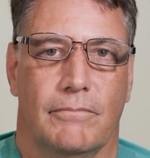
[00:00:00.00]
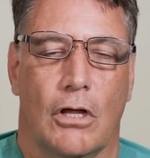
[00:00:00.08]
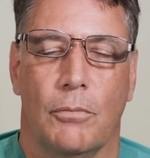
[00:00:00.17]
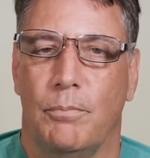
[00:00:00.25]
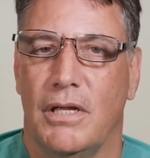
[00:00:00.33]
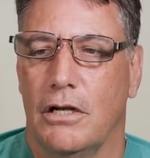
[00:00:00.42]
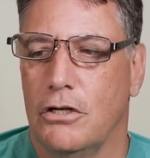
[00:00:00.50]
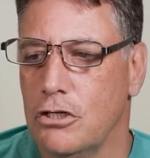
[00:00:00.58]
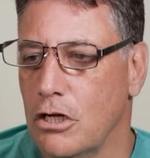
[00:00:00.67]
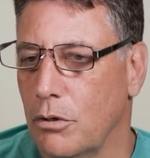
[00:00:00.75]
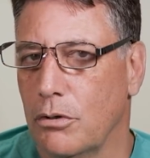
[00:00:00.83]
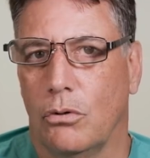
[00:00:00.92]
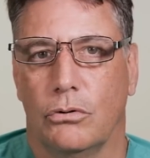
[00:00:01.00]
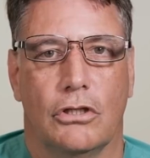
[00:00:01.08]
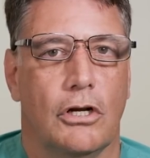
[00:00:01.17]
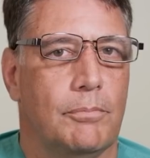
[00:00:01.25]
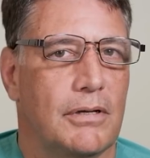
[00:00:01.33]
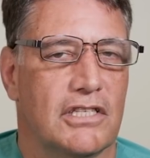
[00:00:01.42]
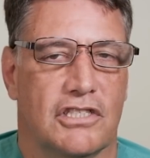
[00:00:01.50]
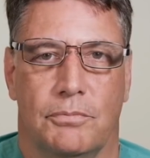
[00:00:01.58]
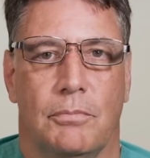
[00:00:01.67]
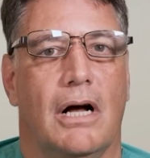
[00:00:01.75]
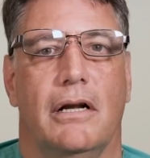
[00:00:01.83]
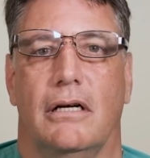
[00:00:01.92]
Don't be a nodal. Don't be a
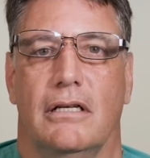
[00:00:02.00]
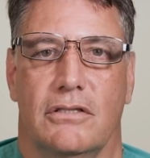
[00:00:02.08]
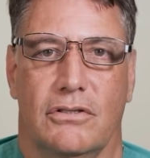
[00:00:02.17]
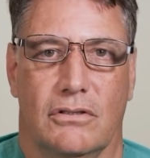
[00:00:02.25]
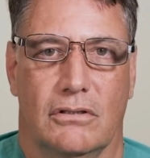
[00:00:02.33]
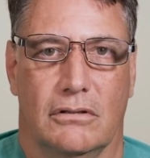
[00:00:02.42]
smartass.